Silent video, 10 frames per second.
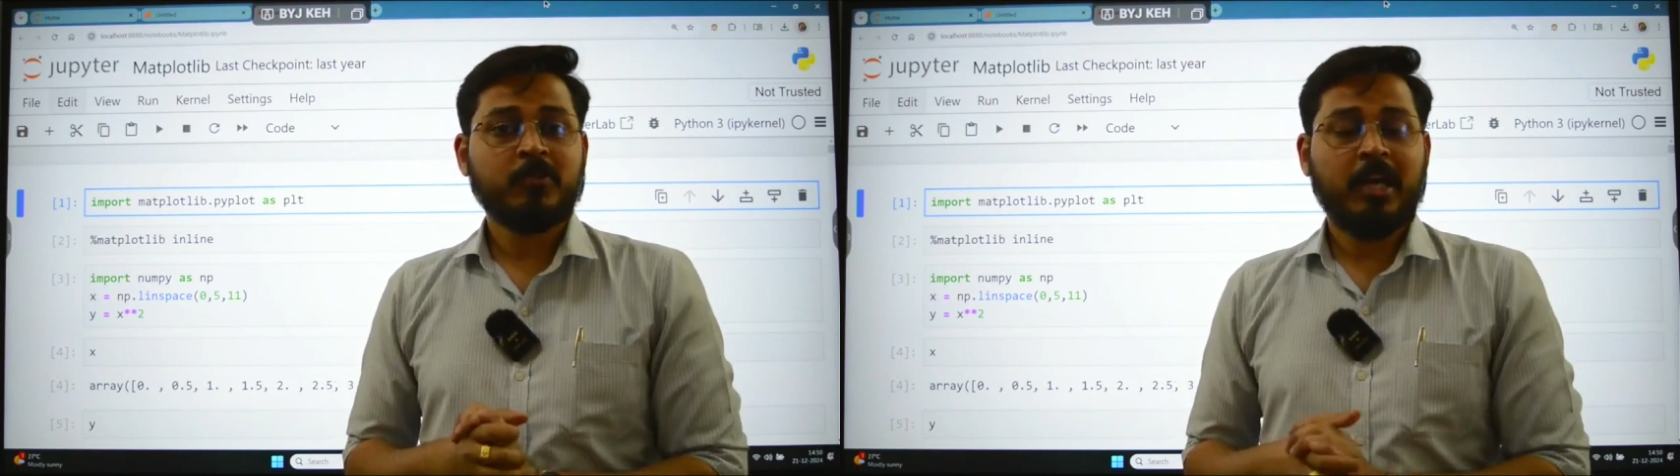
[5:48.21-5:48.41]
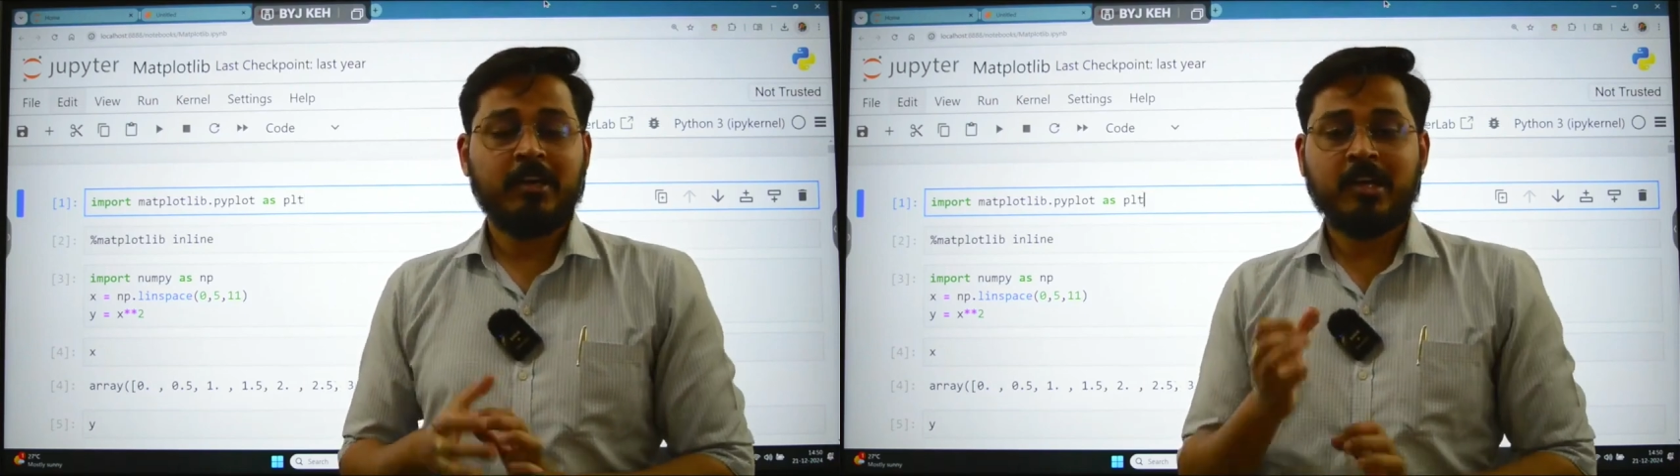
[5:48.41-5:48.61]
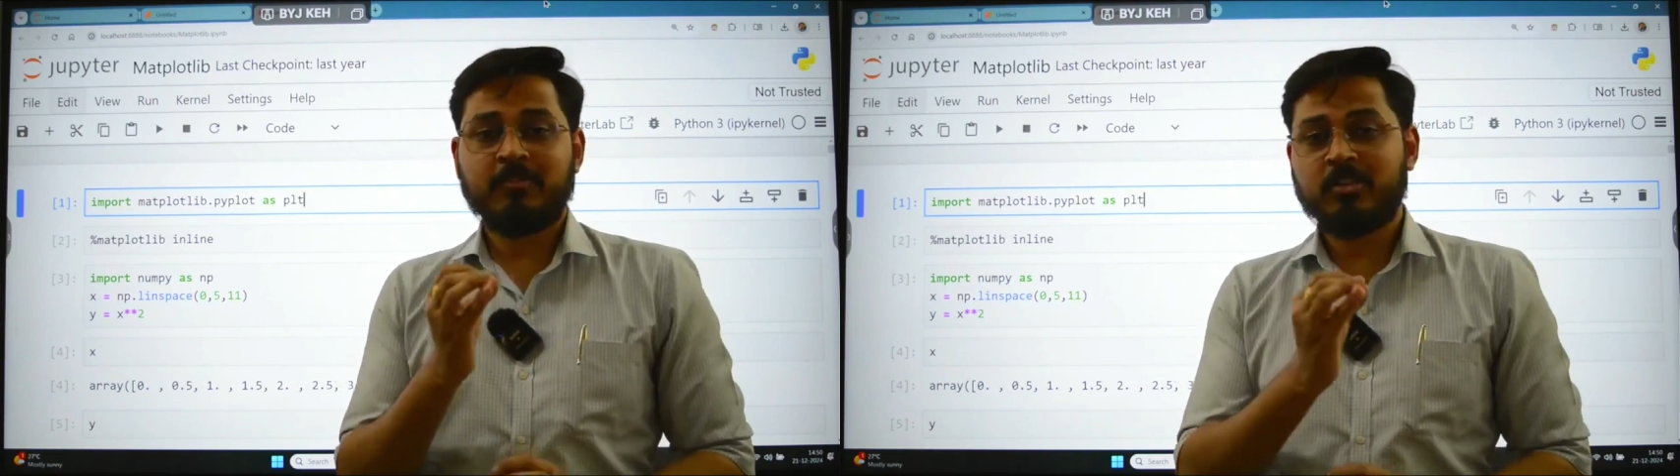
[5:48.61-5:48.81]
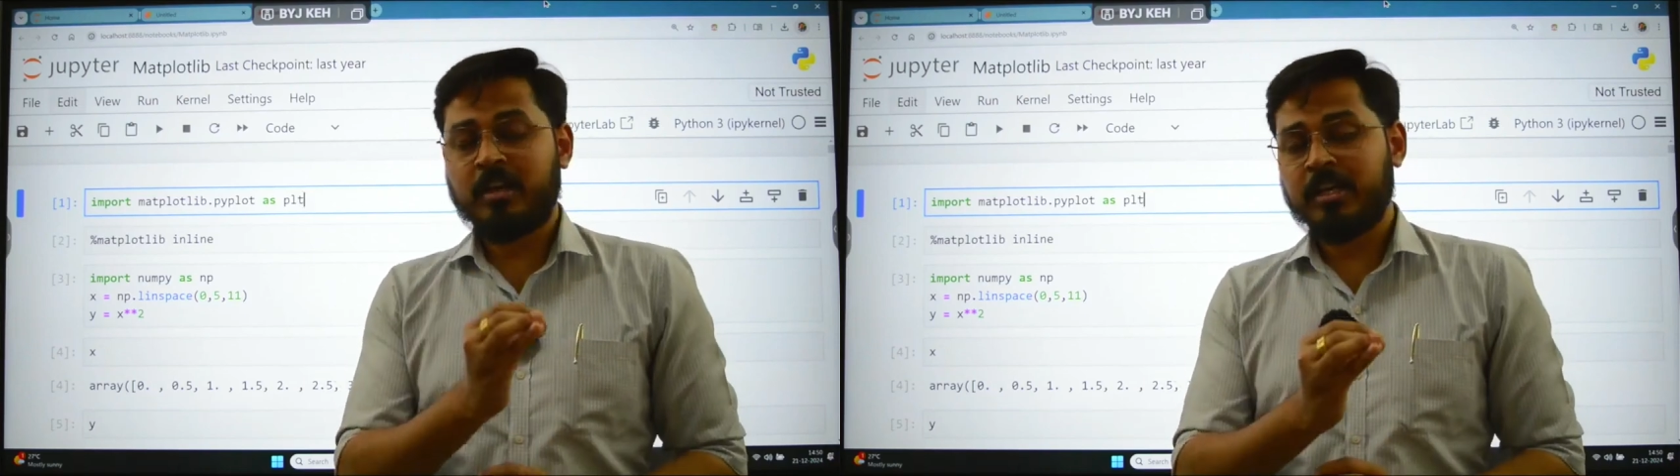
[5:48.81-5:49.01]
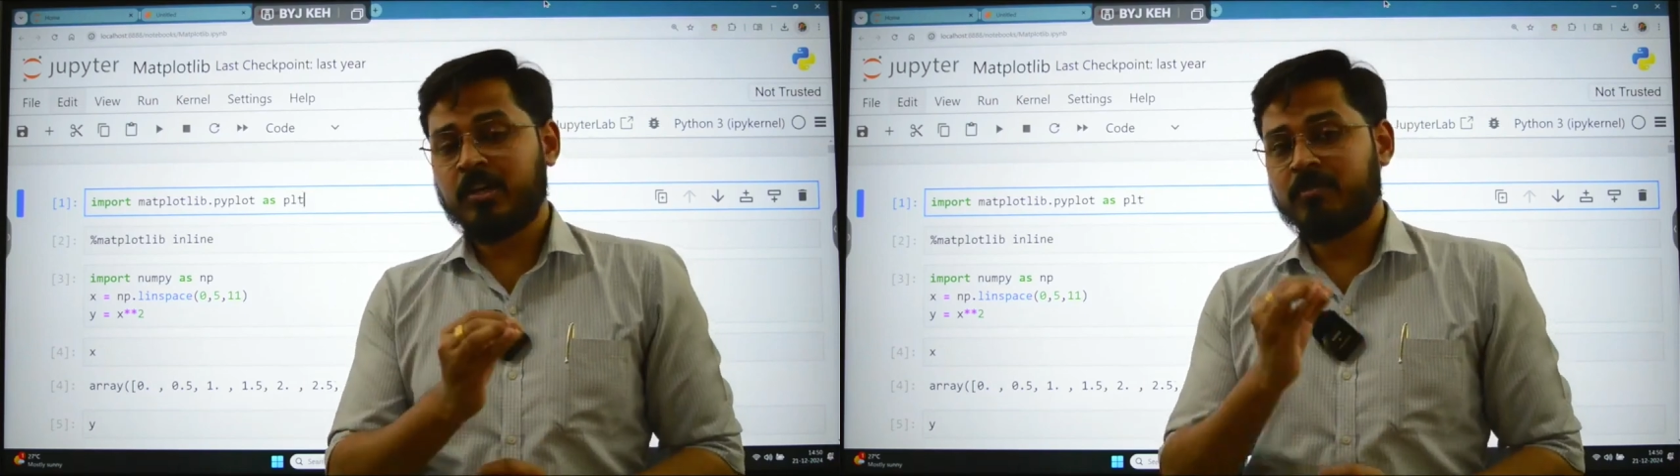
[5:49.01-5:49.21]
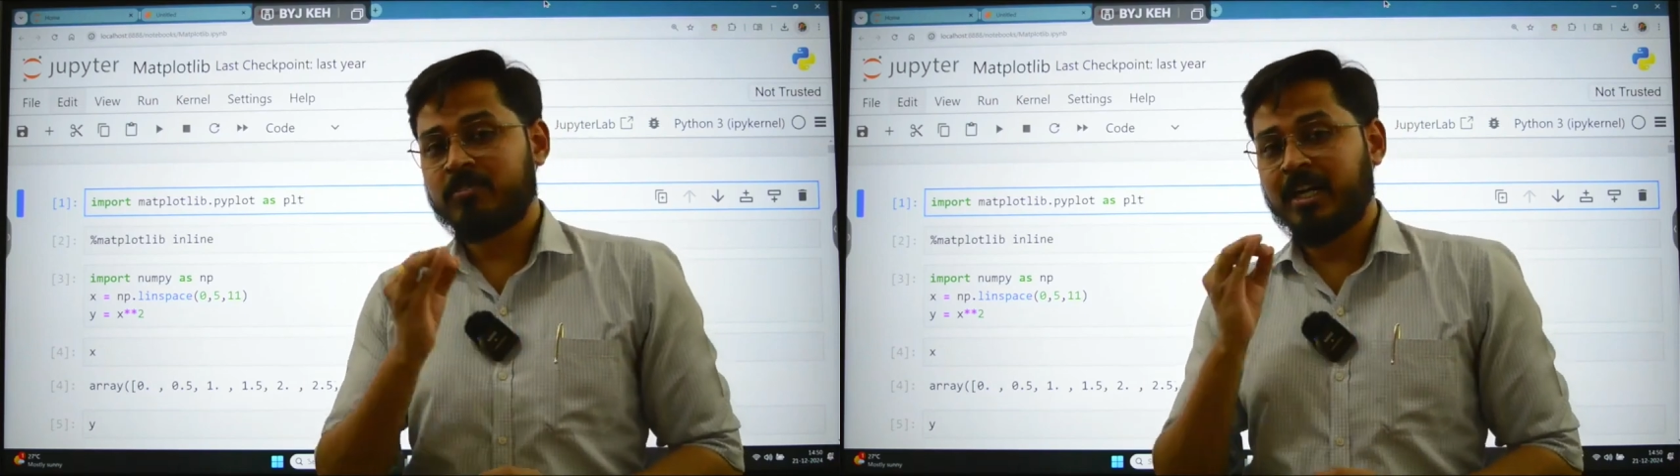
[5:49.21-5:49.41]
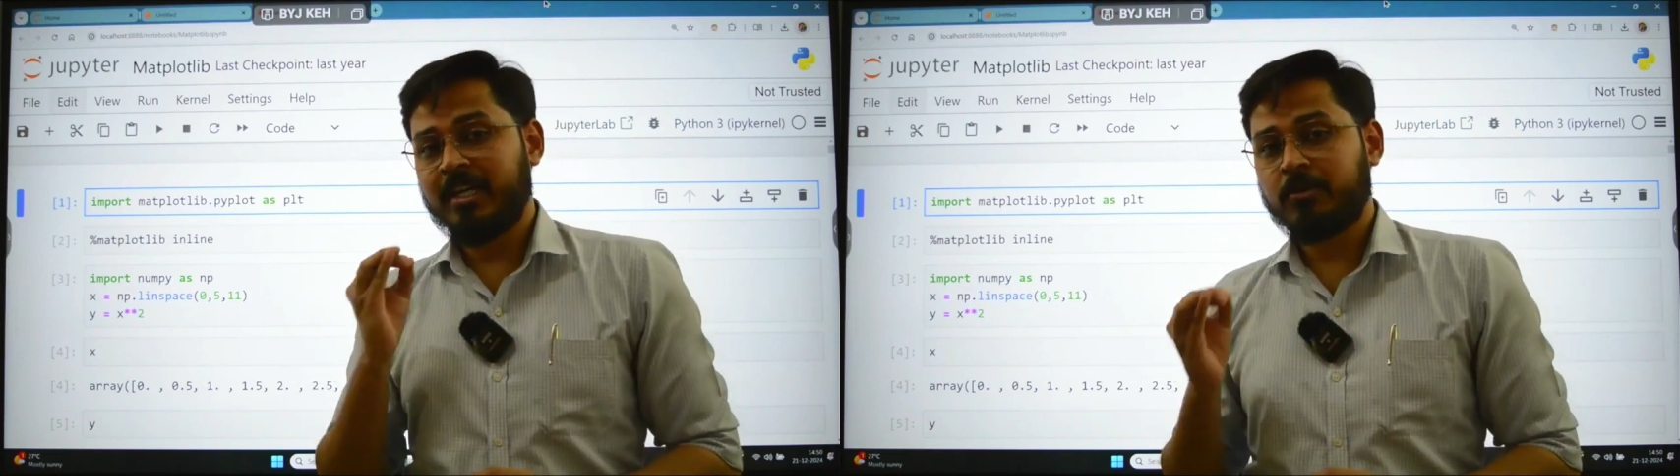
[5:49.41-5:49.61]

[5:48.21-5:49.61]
I'll give the link of that